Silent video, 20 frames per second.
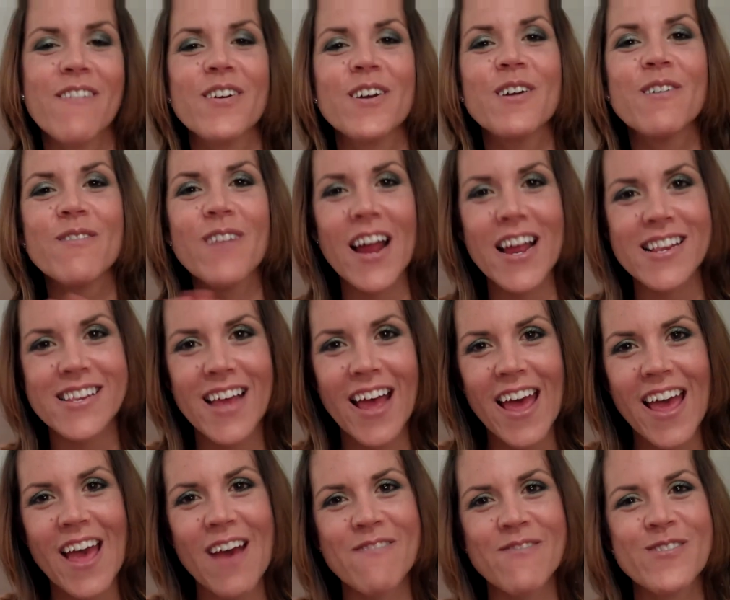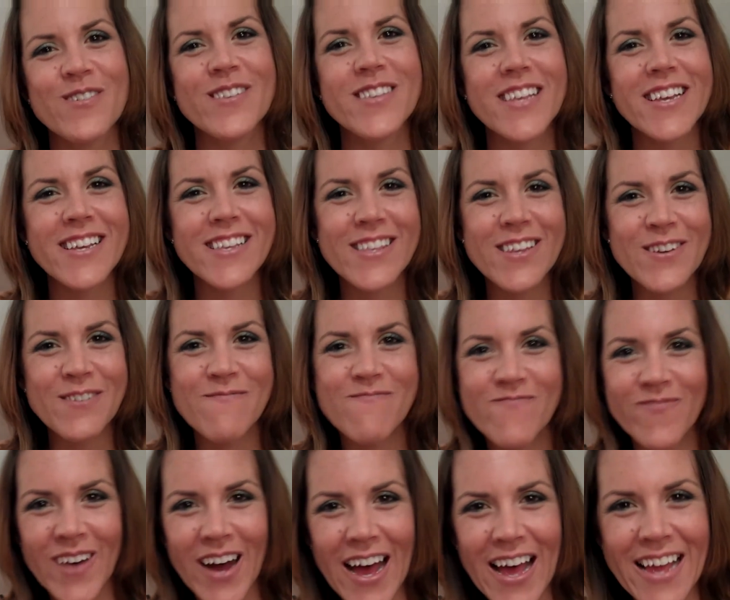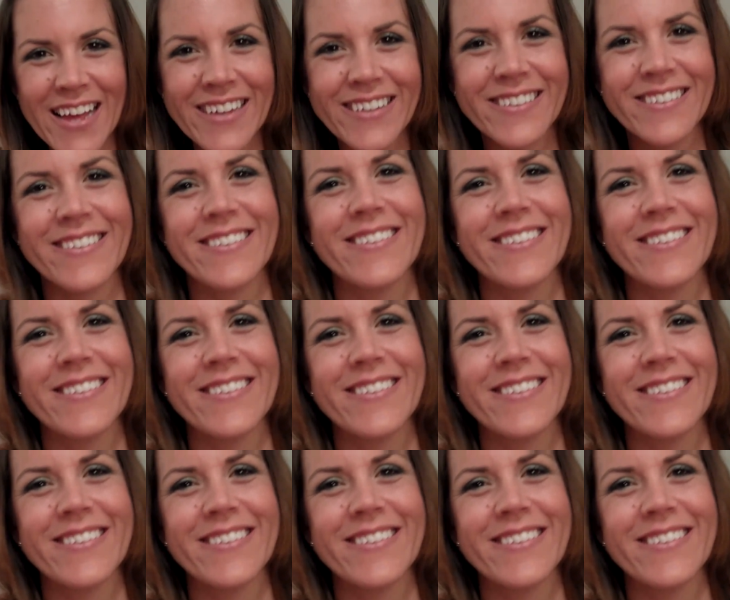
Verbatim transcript: Have a great day, and we'll see you soon. Bye.